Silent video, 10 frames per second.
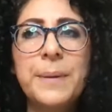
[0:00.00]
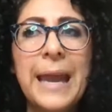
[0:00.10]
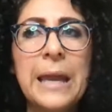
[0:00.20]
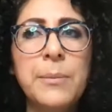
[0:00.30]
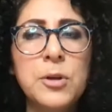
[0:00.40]
be
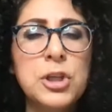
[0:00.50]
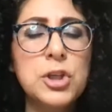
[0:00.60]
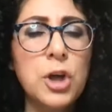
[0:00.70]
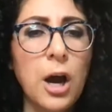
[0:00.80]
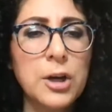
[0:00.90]
able to
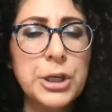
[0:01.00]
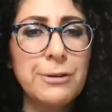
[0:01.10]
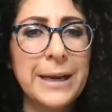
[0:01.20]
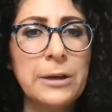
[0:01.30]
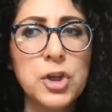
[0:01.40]
talk to
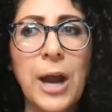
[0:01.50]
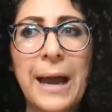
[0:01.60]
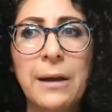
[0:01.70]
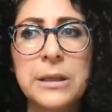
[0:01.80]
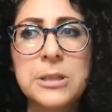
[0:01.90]
your inner
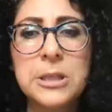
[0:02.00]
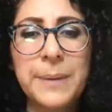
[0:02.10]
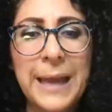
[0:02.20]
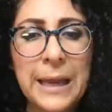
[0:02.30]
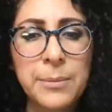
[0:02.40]
child and to
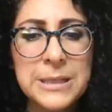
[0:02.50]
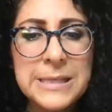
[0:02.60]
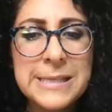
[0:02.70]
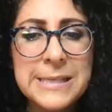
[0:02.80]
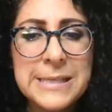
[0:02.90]
be able to
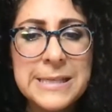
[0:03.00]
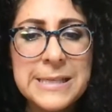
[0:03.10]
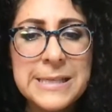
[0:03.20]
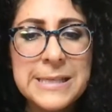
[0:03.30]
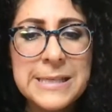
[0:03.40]
say,
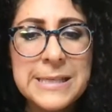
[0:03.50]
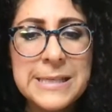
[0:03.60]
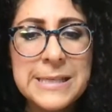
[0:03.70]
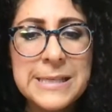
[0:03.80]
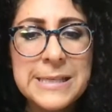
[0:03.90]
hey,
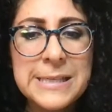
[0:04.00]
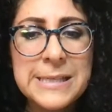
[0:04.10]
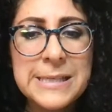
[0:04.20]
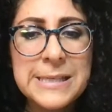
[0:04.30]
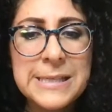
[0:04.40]
listen,
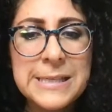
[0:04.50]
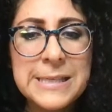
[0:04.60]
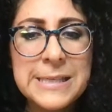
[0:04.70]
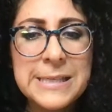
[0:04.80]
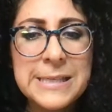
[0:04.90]

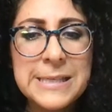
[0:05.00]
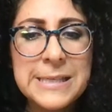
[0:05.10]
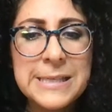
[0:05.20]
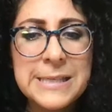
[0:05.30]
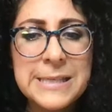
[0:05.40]

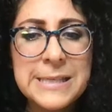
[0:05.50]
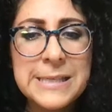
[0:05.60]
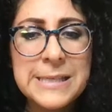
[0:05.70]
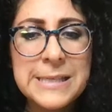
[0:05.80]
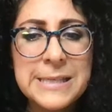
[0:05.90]
what
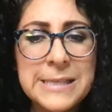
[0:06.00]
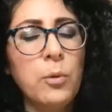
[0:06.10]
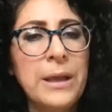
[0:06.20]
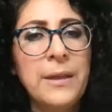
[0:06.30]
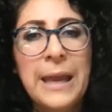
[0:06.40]
we
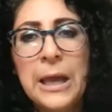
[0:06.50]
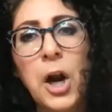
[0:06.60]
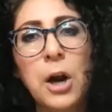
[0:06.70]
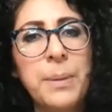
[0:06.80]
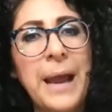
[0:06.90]
dealt with
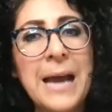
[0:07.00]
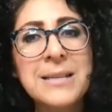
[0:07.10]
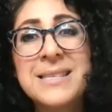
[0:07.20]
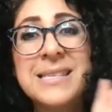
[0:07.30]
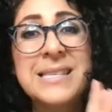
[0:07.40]
in our
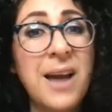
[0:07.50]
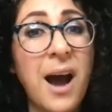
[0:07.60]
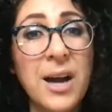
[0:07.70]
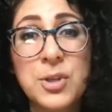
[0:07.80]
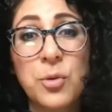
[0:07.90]
past
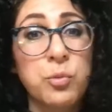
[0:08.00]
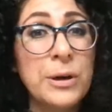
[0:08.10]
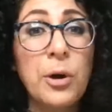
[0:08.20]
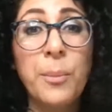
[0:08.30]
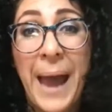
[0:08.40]
sucked
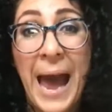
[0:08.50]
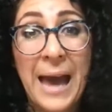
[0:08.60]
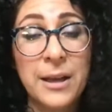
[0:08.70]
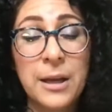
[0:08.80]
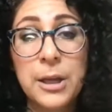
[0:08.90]
real
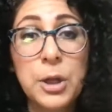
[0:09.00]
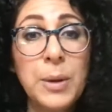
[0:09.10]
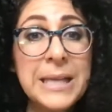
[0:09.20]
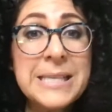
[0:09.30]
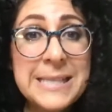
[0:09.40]
bad. You
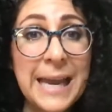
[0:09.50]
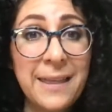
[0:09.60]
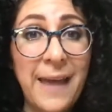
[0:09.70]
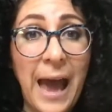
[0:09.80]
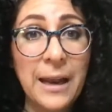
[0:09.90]
can say
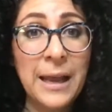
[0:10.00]
that.